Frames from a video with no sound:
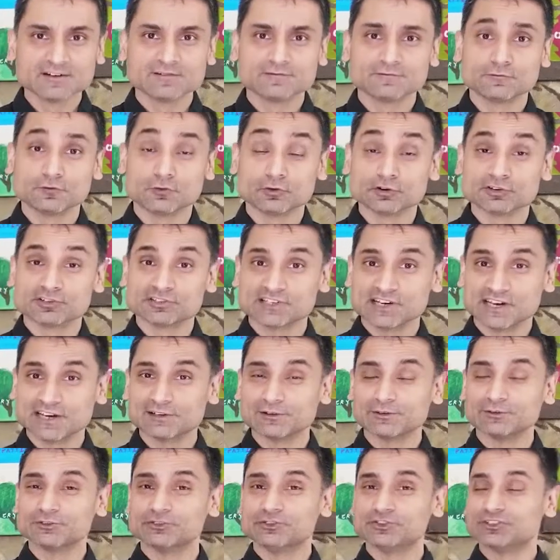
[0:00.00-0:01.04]
For
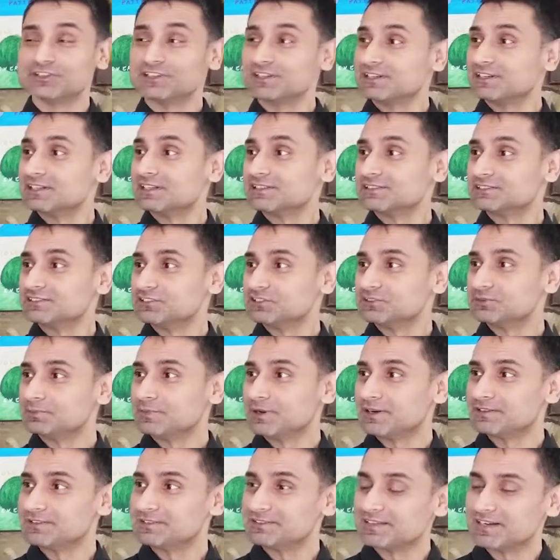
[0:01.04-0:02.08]
channels, you can click this
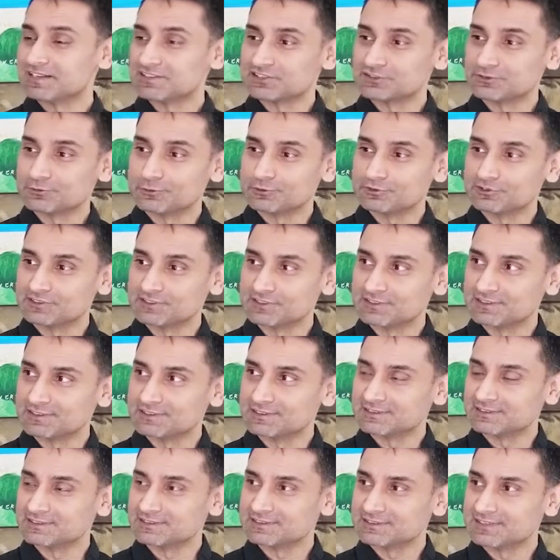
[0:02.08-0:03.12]
button that shows
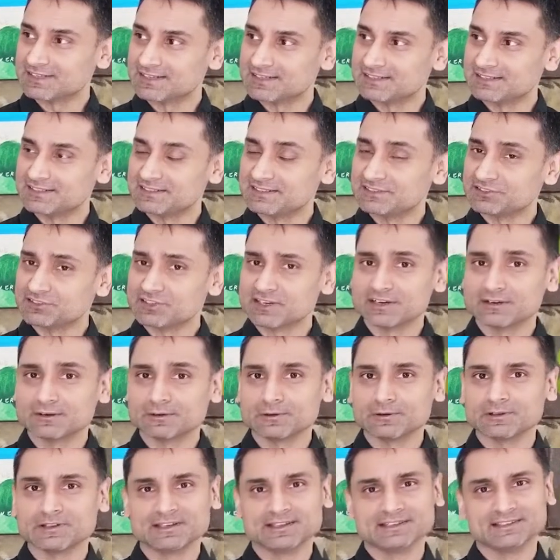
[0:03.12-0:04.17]
a tiny
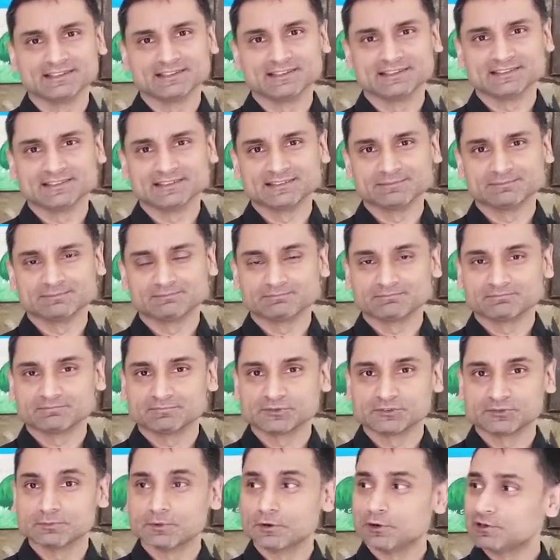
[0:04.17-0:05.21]
channel and a
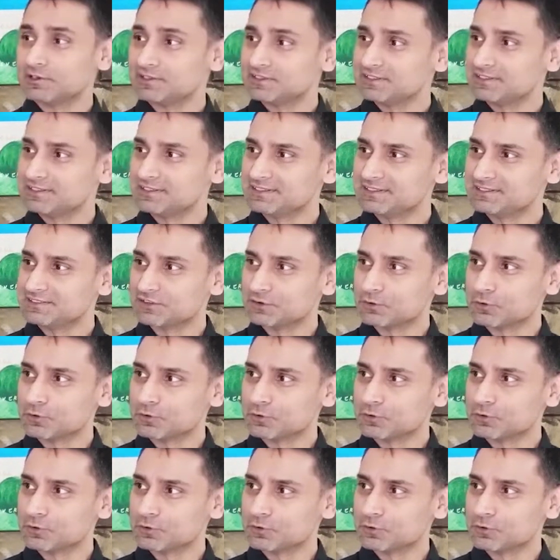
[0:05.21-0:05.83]
small E in the